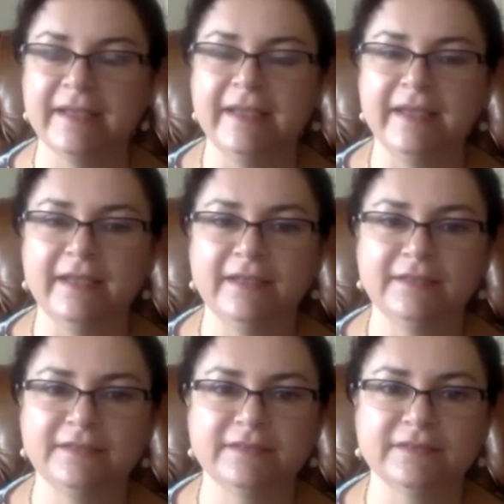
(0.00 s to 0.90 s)

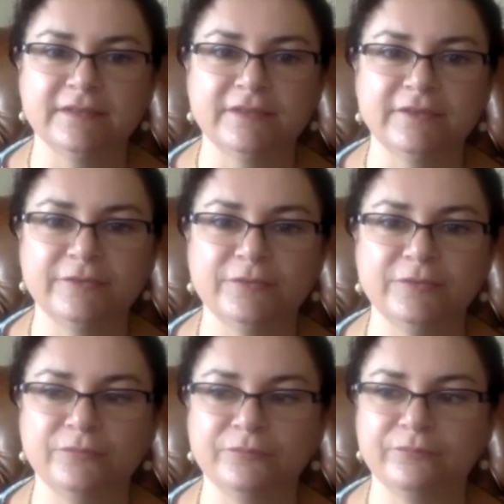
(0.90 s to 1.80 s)
and
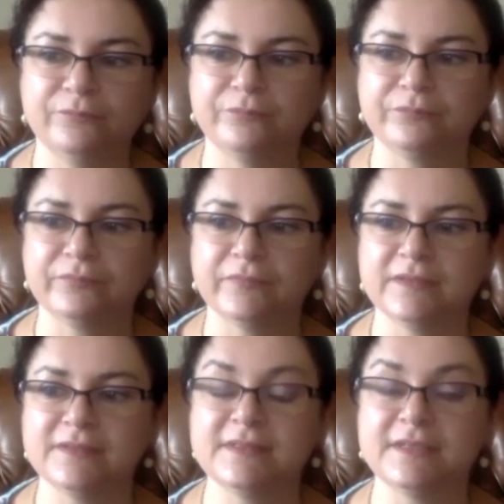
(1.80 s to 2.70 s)
you
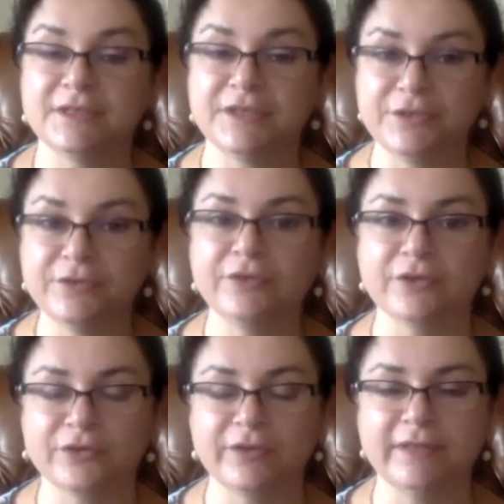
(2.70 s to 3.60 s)
secure your
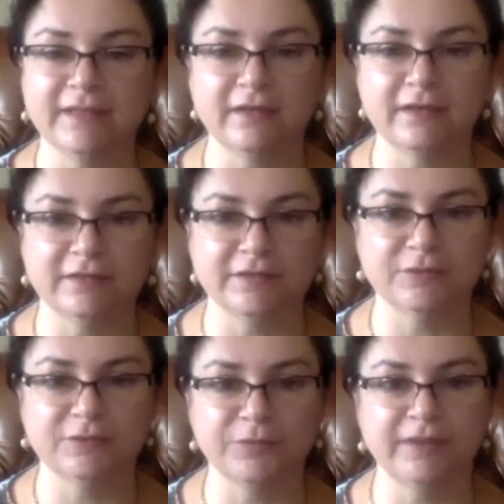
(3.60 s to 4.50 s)
credit card
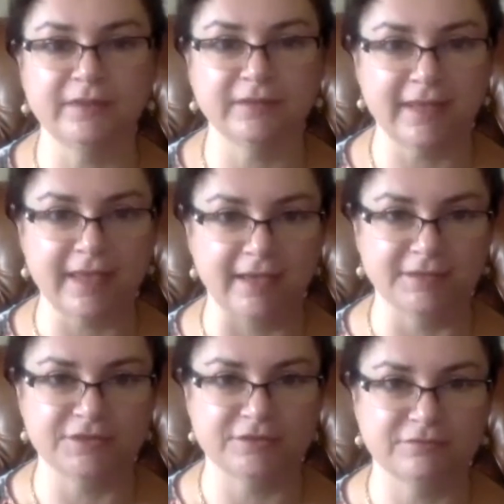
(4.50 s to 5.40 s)
with the
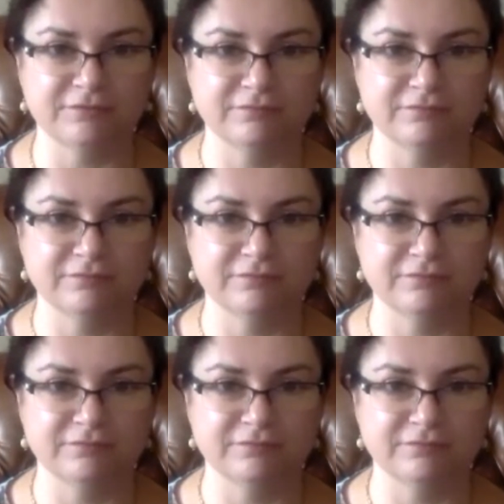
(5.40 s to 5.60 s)
cash.